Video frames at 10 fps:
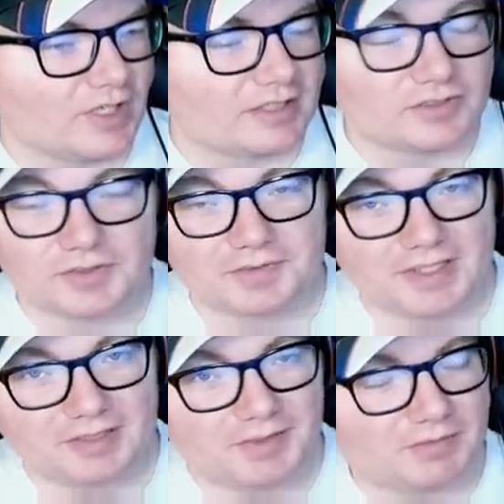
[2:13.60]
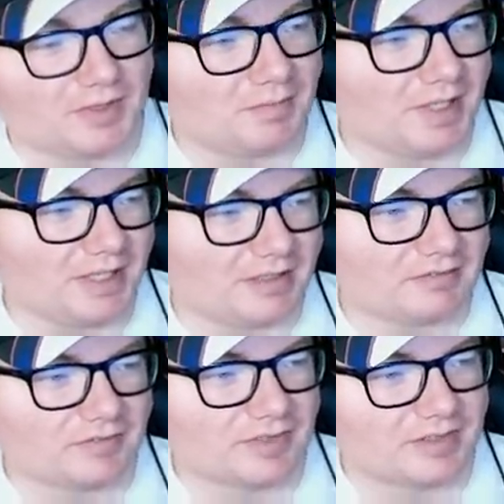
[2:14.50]
tracks do need to be
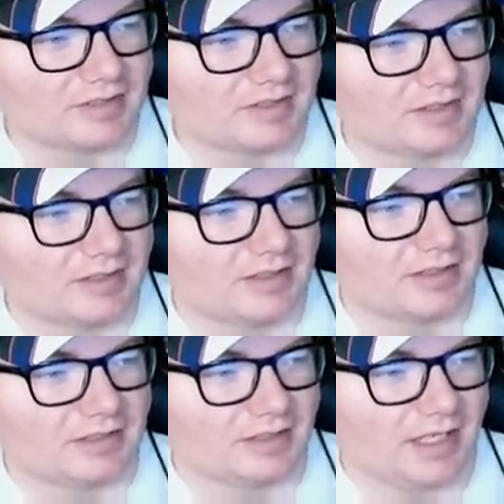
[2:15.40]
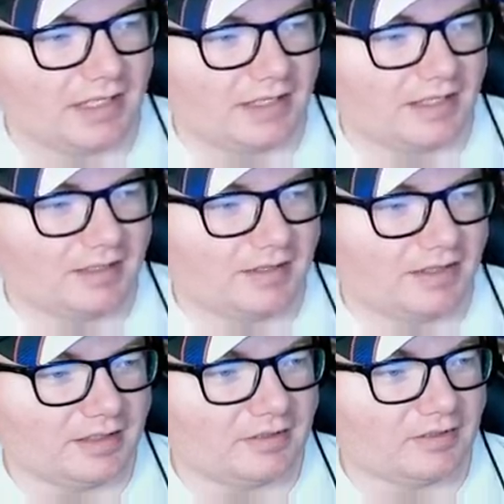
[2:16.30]
repaved, and then
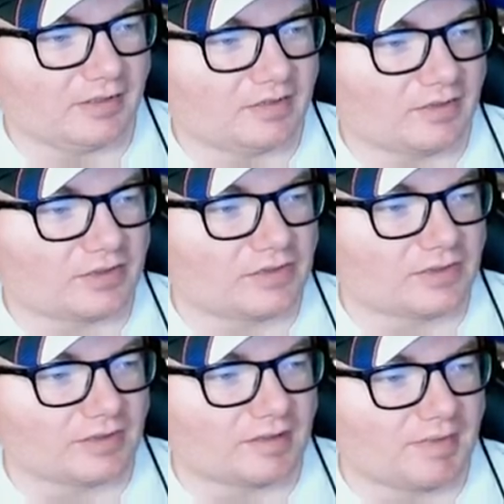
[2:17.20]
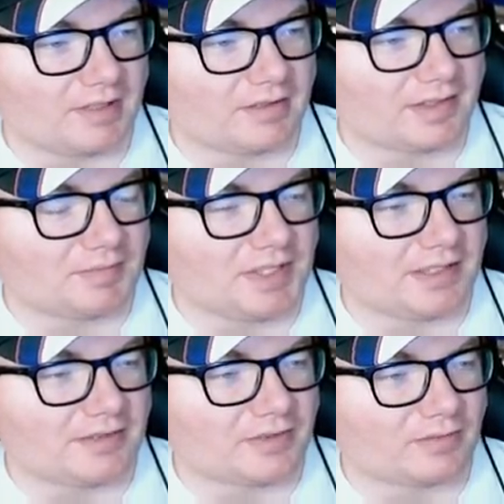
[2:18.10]
you know, oh, they're concerned about the
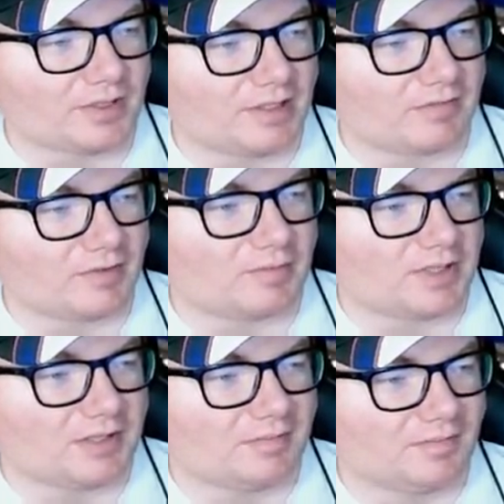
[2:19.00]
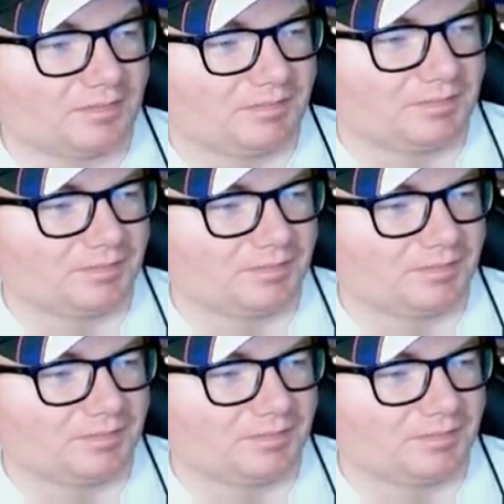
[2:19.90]
speeds or whatever. But